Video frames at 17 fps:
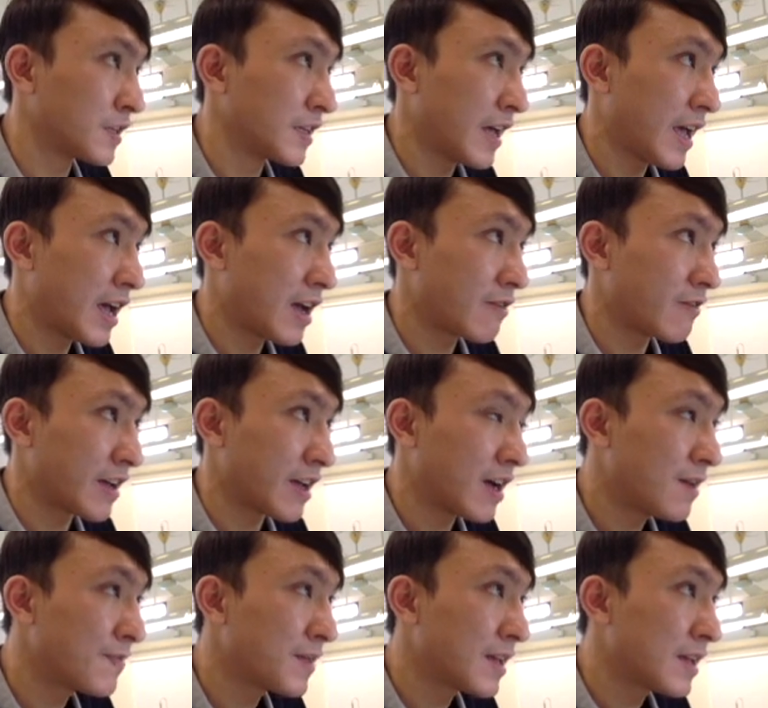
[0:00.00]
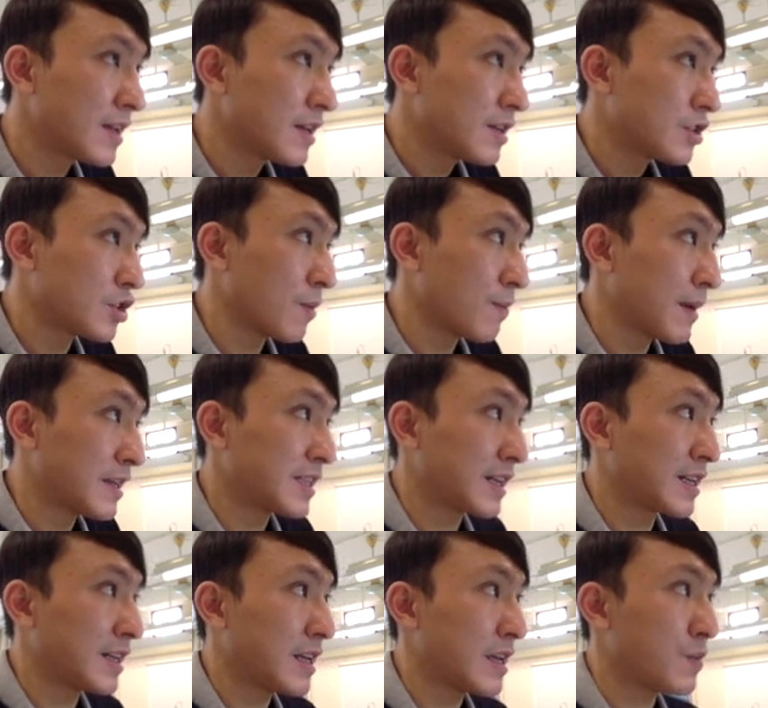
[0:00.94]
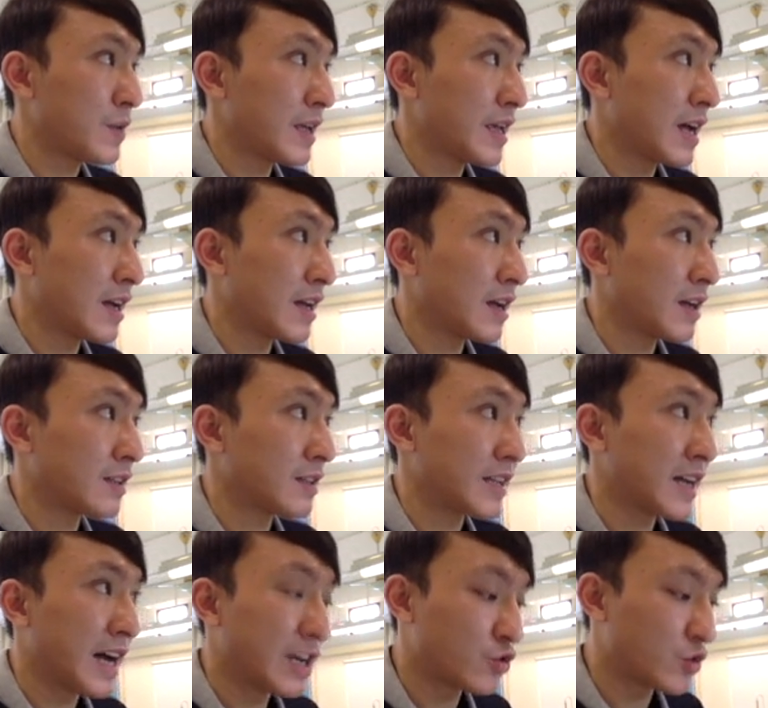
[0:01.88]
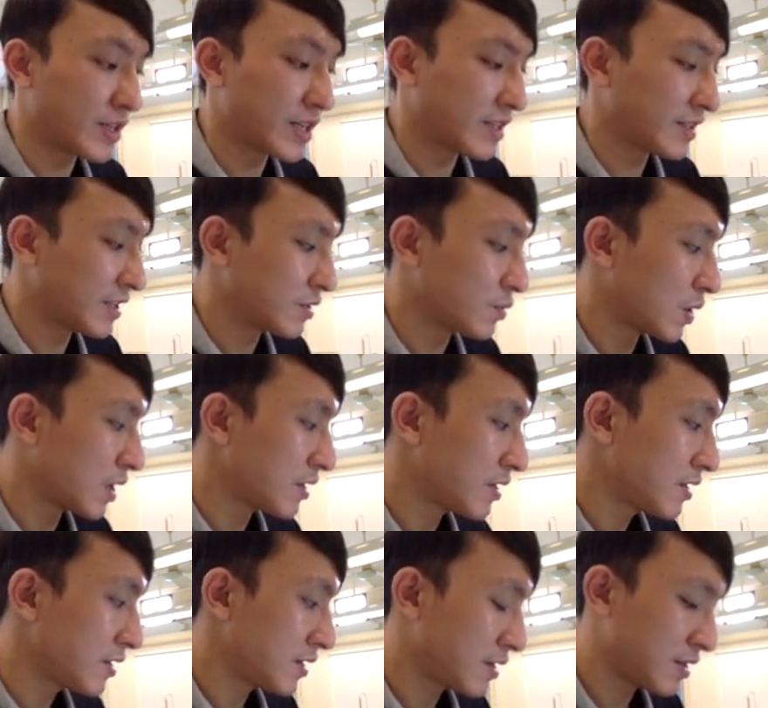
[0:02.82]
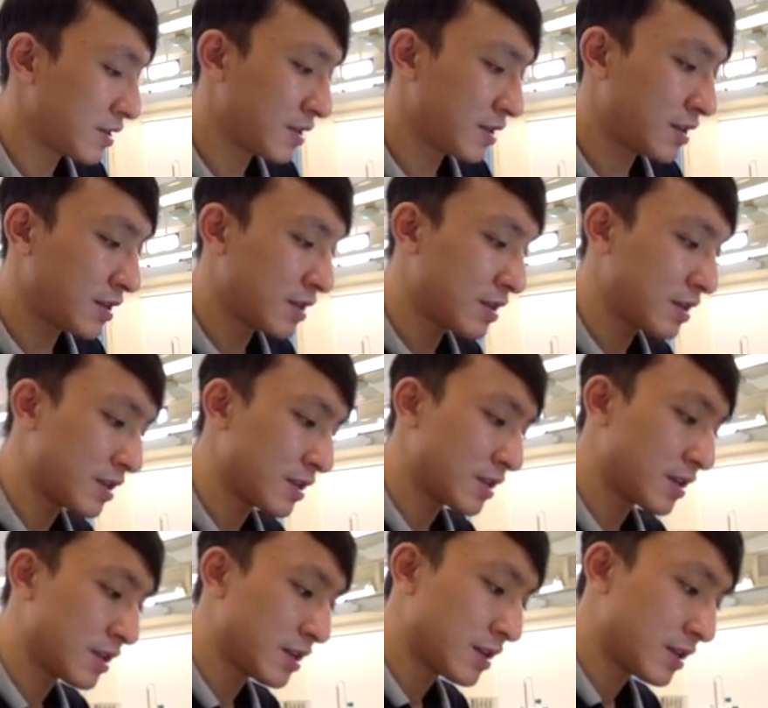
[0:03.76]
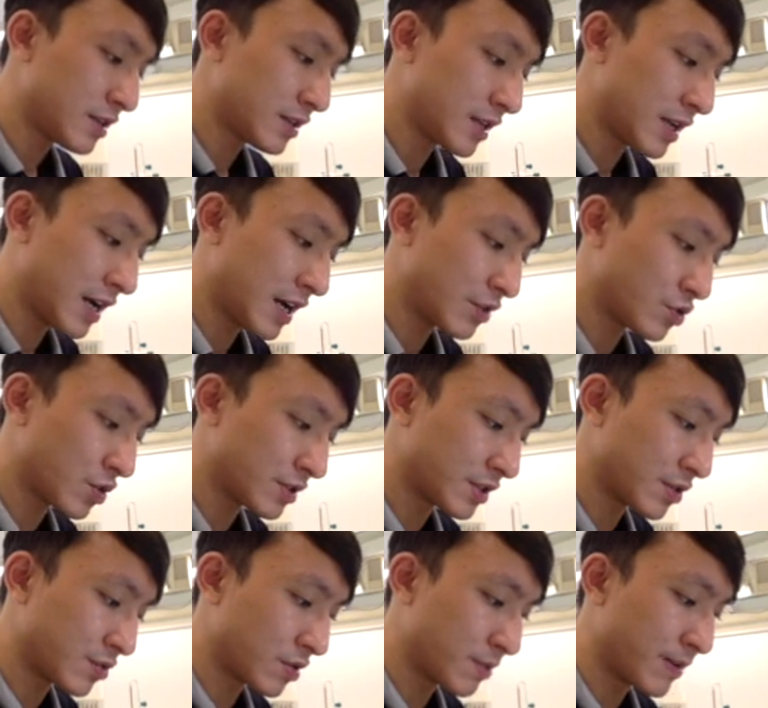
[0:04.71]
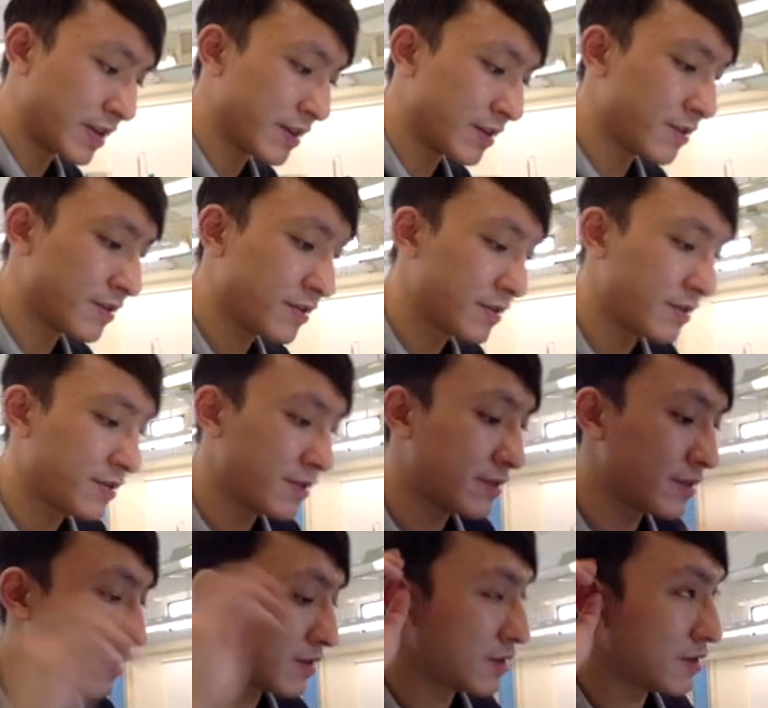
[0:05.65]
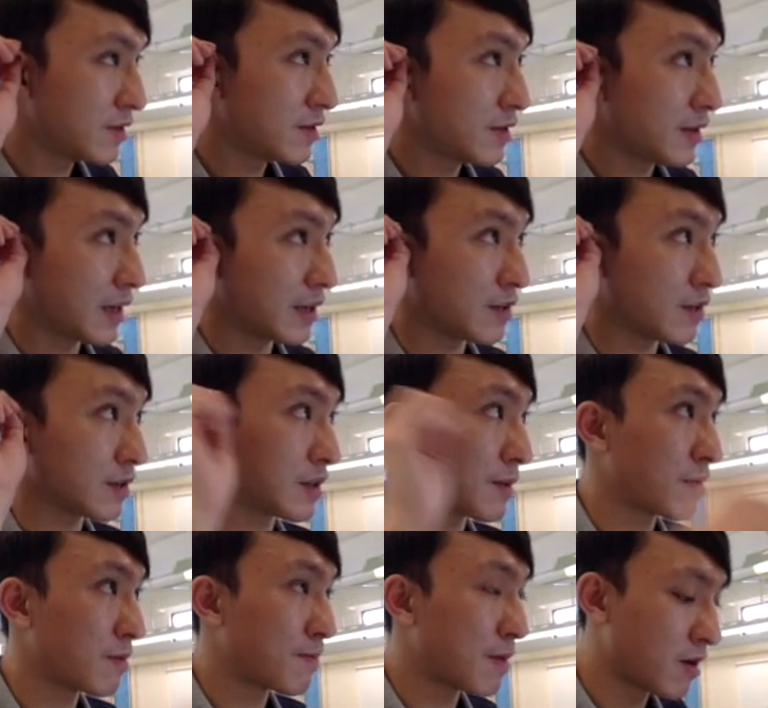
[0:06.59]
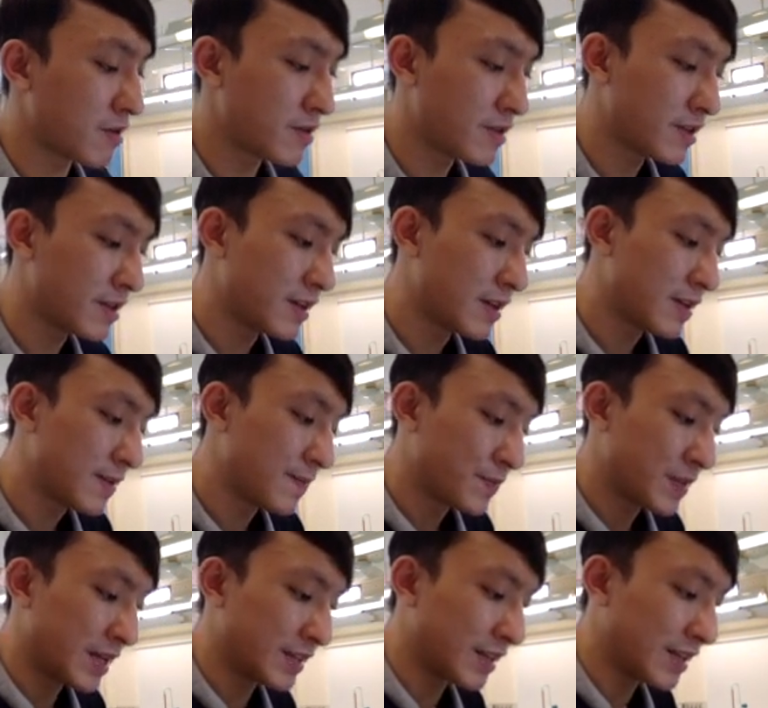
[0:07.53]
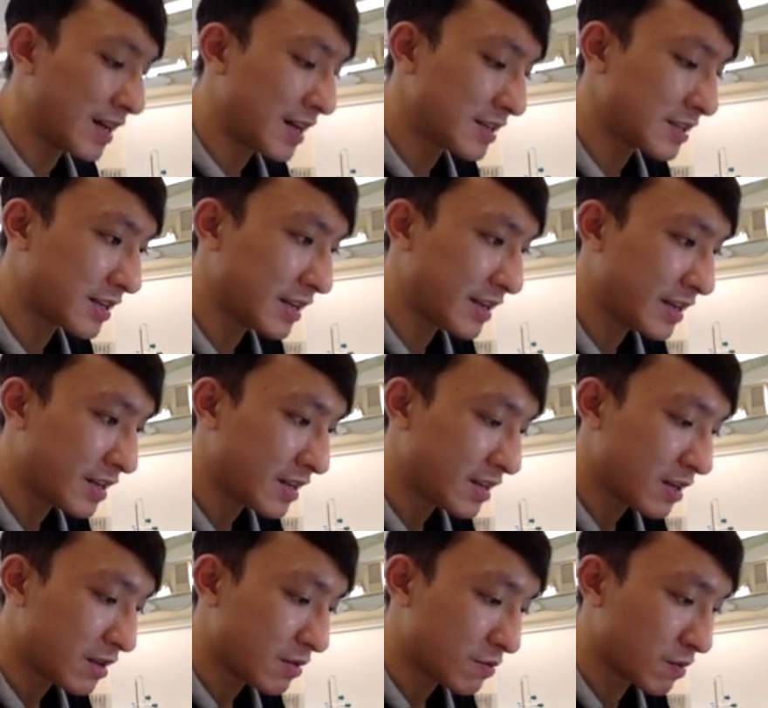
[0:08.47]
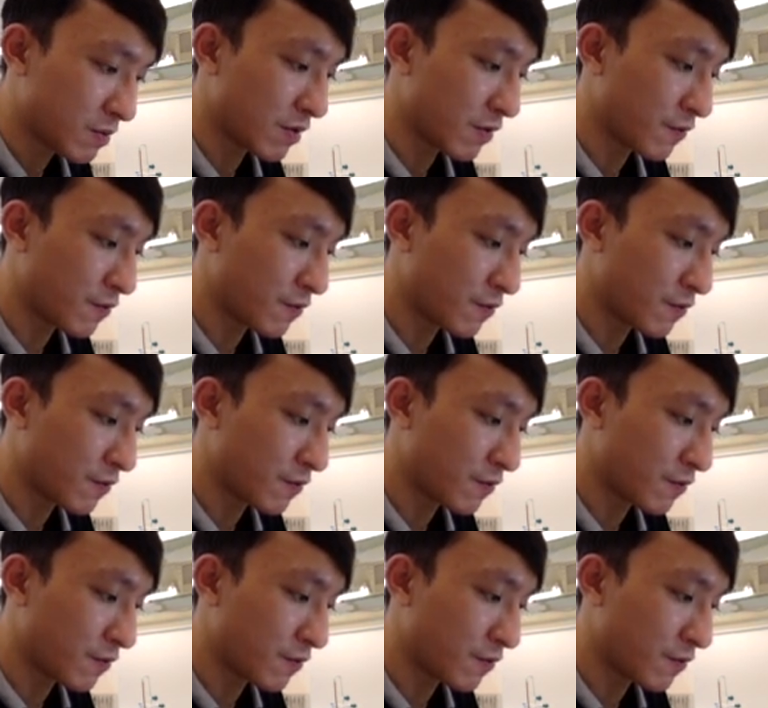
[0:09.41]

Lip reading: area. So basically, we are dehydrating this one, the hydroxyl group here, into a double bond, and then lastly we will